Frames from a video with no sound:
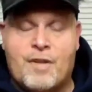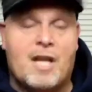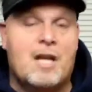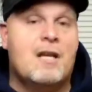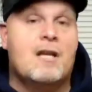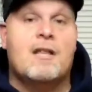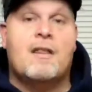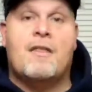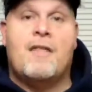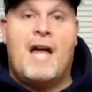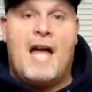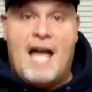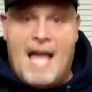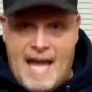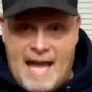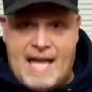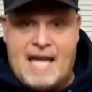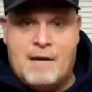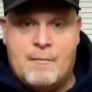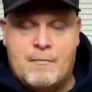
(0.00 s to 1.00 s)
the
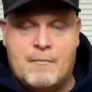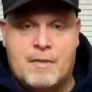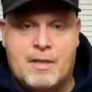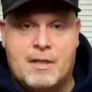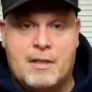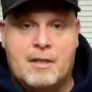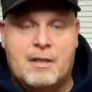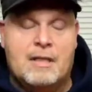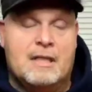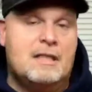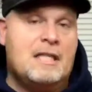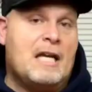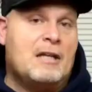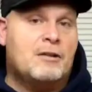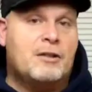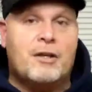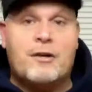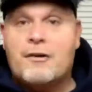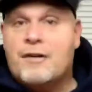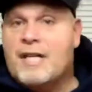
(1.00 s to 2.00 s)
ham. Now
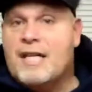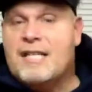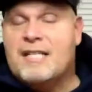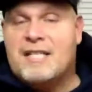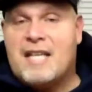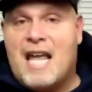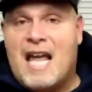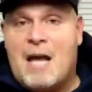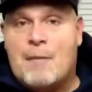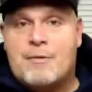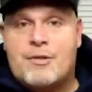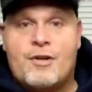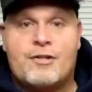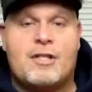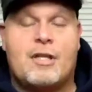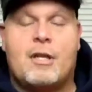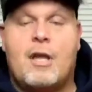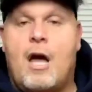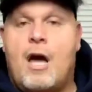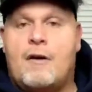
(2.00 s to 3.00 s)
during these times, there's a
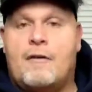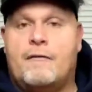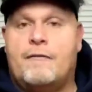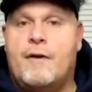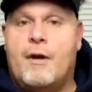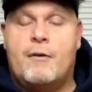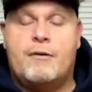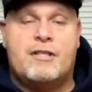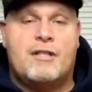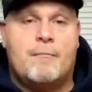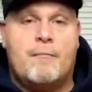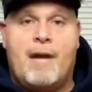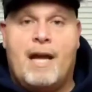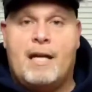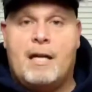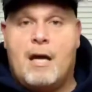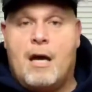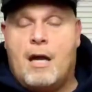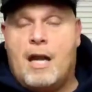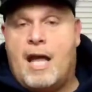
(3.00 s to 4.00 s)
lot of folks that may
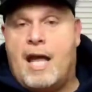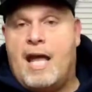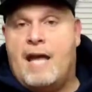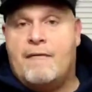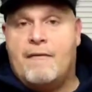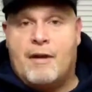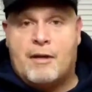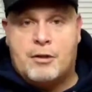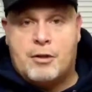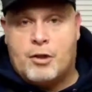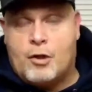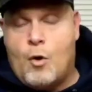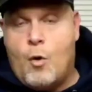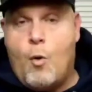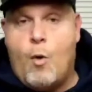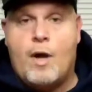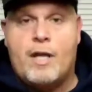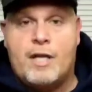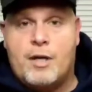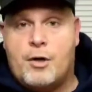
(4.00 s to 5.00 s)
not have extra
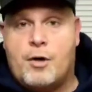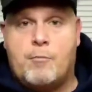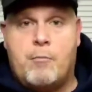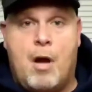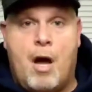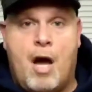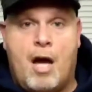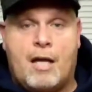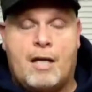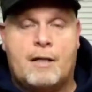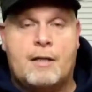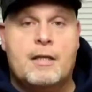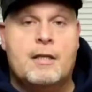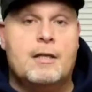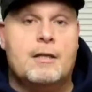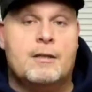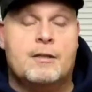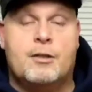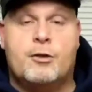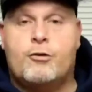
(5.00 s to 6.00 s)
coin in their pocket
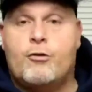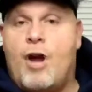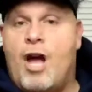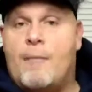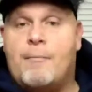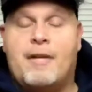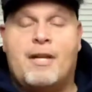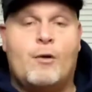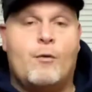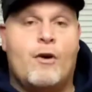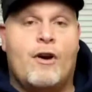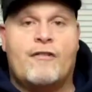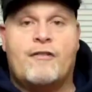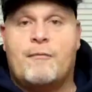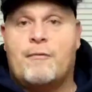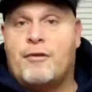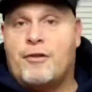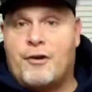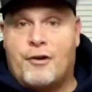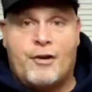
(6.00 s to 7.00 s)
to drop anywhere from
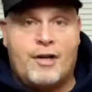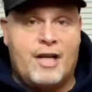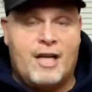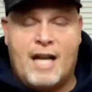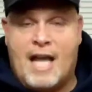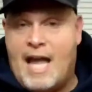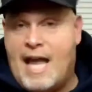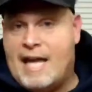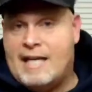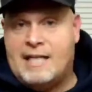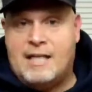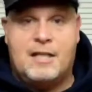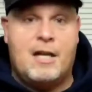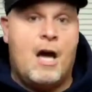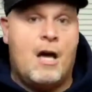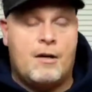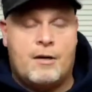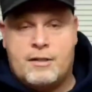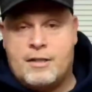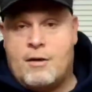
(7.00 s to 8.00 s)
$30 to
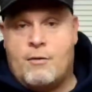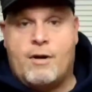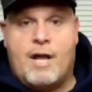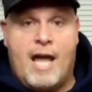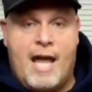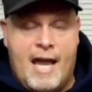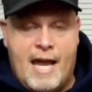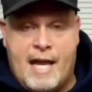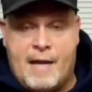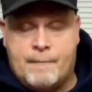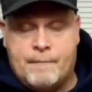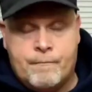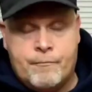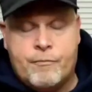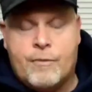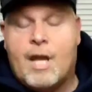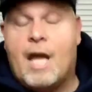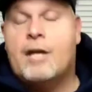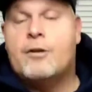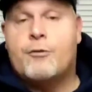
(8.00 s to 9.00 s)
$80 on a ham.
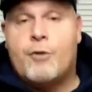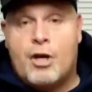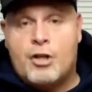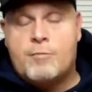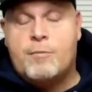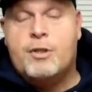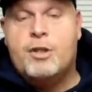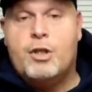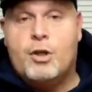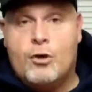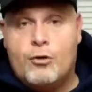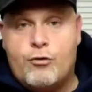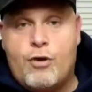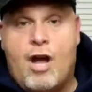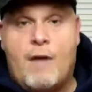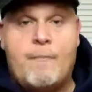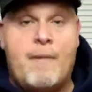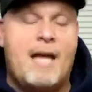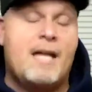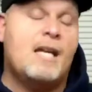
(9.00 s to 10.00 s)
And trust me, you can
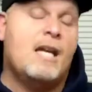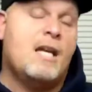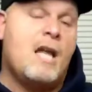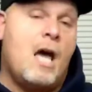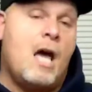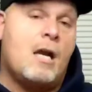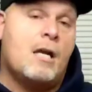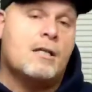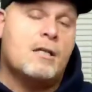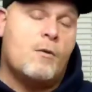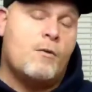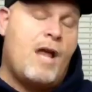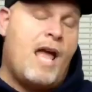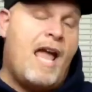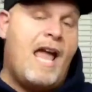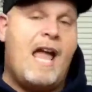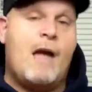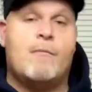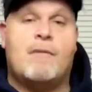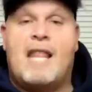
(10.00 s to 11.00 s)
drop $80 on a
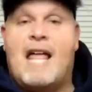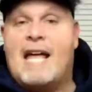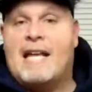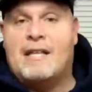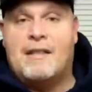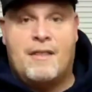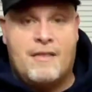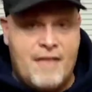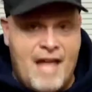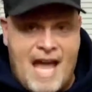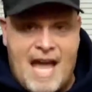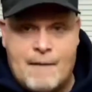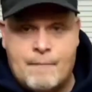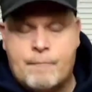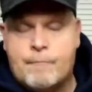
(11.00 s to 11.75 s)
ham like that.